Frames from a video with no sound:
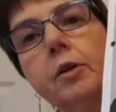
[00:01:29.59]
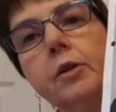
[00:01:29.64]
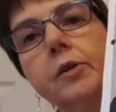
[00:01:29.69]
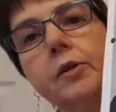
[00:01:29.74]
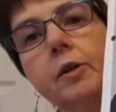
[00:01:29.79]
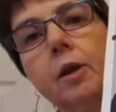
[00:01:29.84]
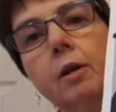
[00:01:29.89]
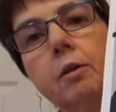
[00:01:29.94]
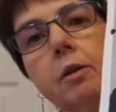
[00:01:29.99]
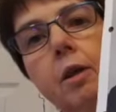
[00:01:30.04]

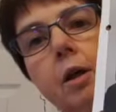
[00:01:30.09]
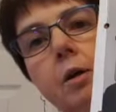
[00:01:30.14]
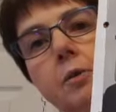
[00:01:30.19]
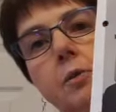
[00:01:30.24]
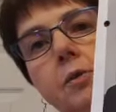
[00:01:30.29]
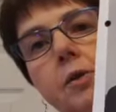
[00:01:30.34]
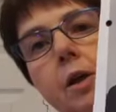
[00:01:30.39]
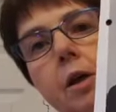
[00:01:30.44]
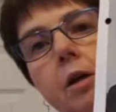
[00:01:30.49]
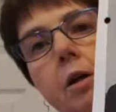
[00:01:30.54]
So
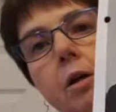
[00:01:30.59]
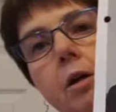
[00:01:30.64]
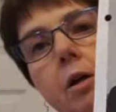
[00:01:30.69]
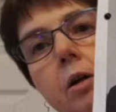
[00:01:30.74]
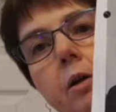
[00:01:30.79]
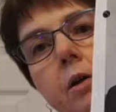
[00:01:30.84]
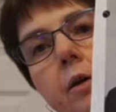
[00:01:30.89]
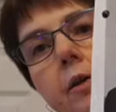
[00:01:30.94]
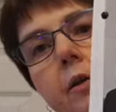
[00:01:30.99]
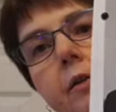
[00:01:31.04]
those
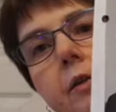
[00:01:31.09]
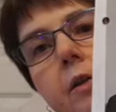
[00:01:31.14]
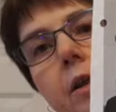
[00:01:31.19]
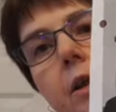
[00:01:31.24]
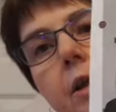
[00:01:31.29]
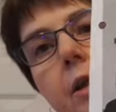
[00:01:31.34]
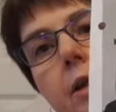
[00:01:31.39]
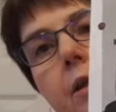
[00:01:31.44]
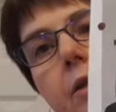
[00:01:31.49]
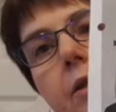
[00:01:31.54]
are
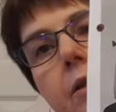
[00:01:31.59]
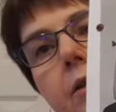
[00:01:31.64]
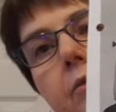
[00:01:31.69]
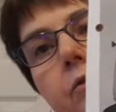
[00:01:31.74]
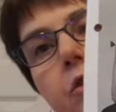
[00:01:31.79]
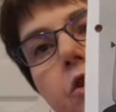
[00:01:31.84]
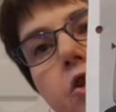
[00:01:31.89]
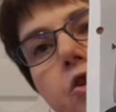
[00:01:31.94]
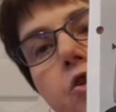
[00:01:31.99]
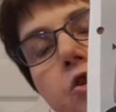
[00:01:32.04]
the
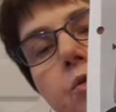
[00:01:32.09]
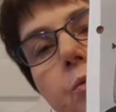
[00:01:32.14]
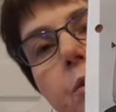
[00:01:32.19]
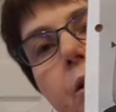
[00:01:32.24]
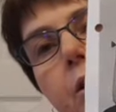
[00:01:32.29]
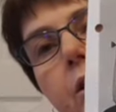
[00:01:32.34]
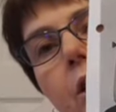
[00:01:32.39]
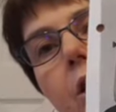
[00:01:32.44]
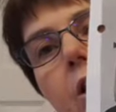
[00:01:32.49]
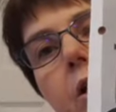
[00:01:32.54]
versions with a
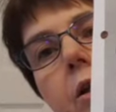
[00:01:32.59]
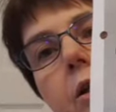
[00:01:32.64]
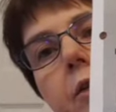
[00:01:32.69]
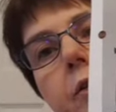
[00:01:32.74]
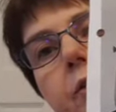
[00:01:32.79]
collar.